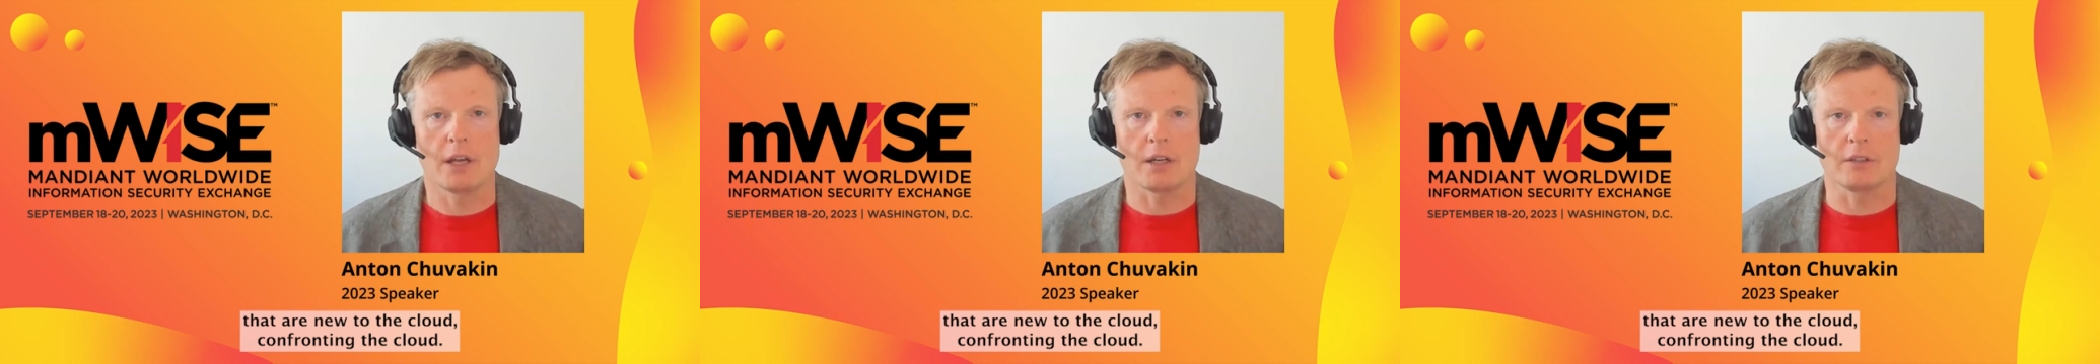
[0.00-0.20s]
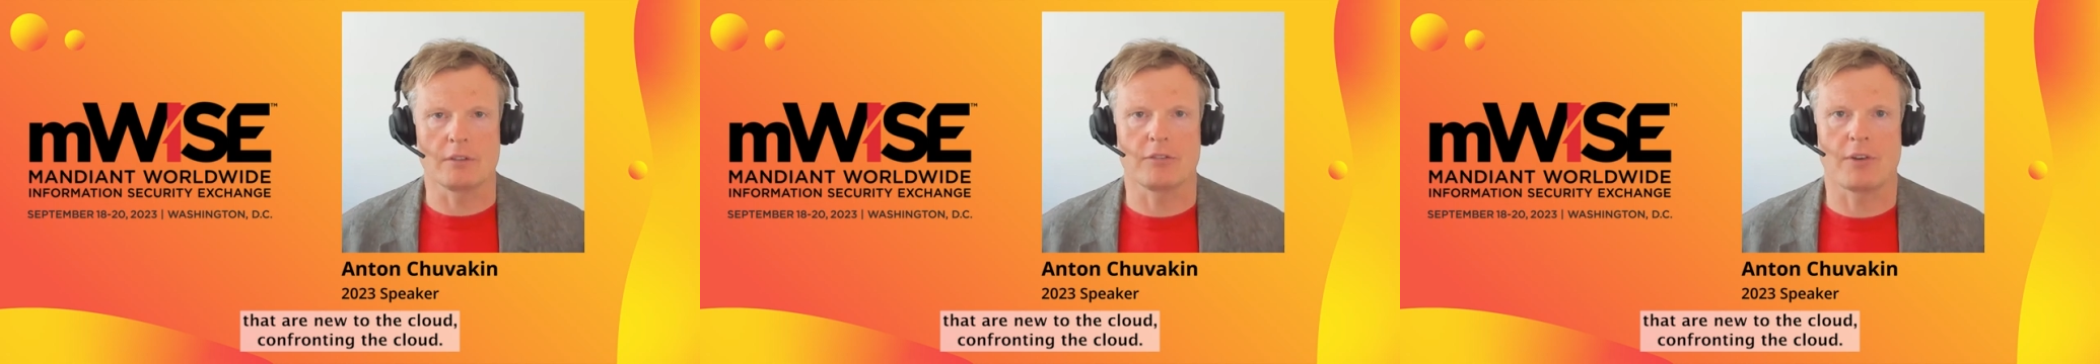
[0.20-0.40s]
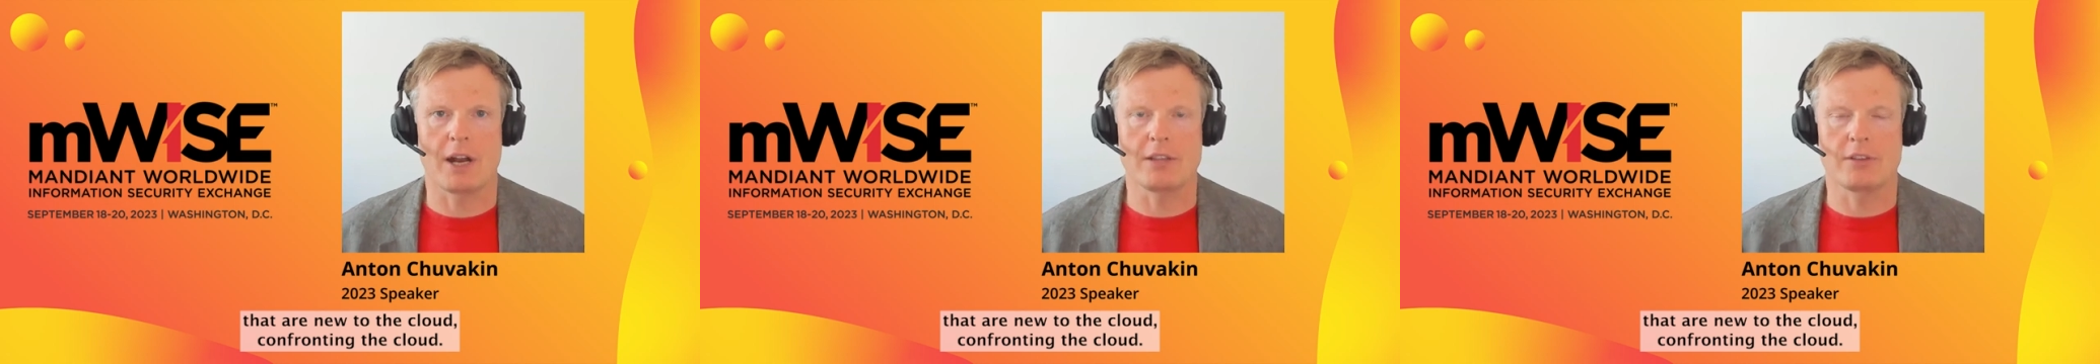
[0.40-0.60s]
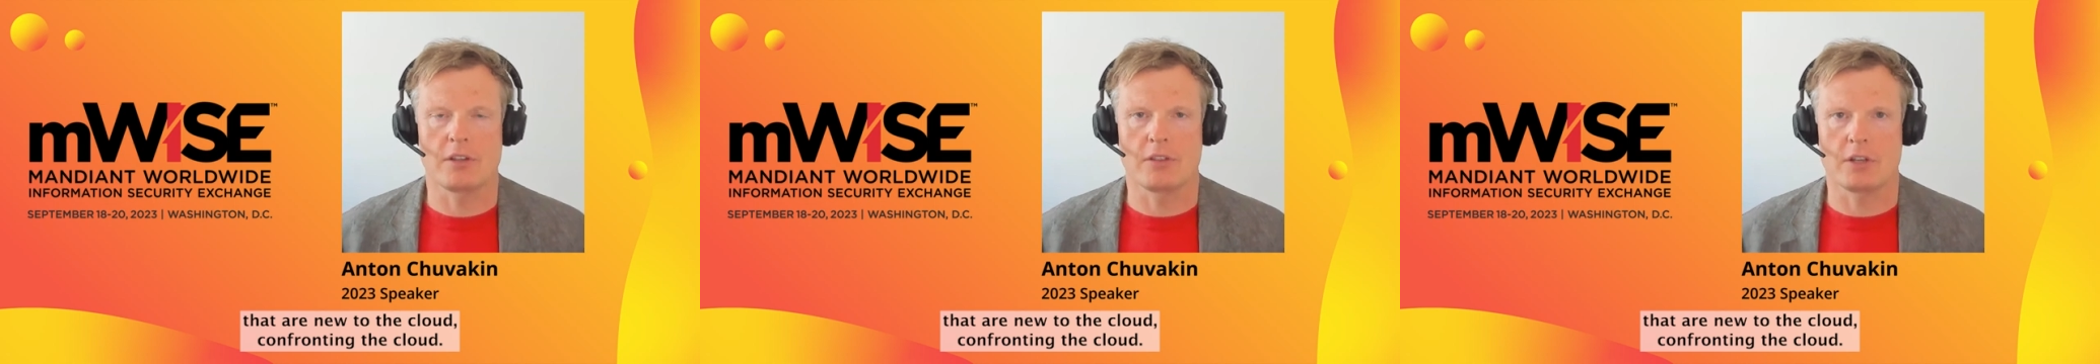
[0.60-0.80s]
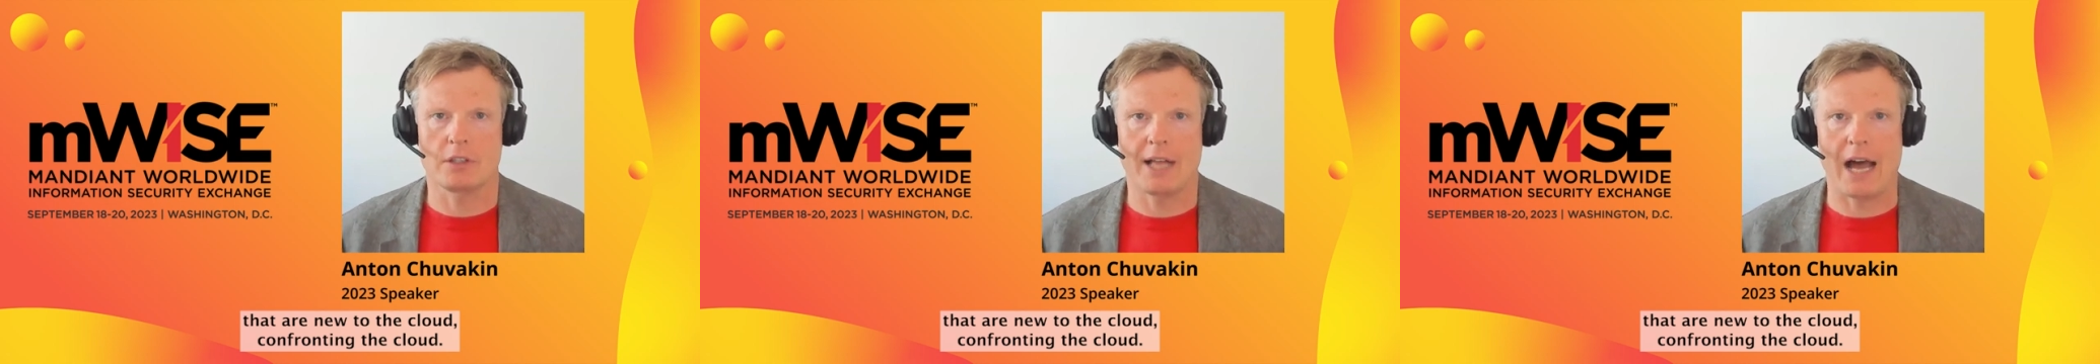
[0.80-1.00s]

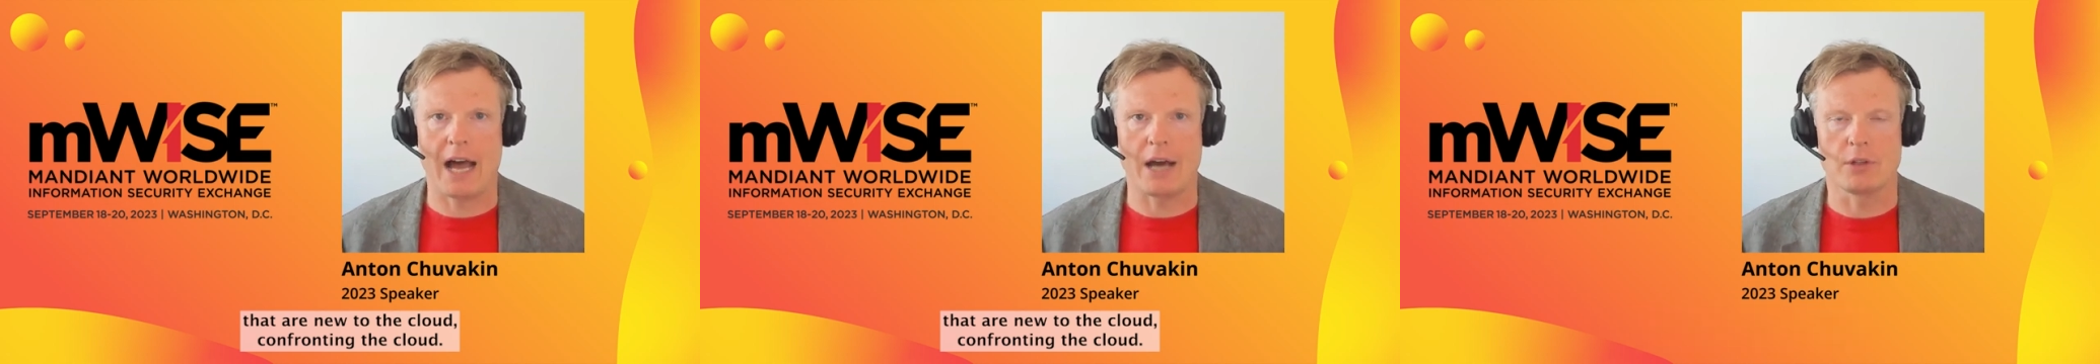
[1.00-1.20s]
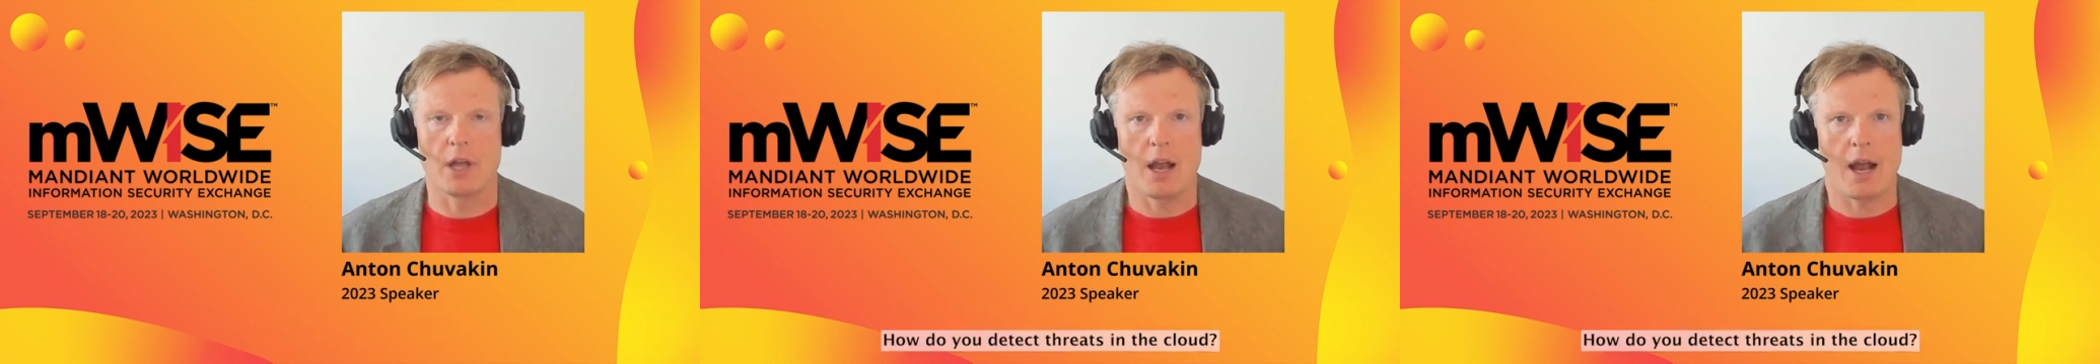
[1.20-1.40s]
confronting the cloud.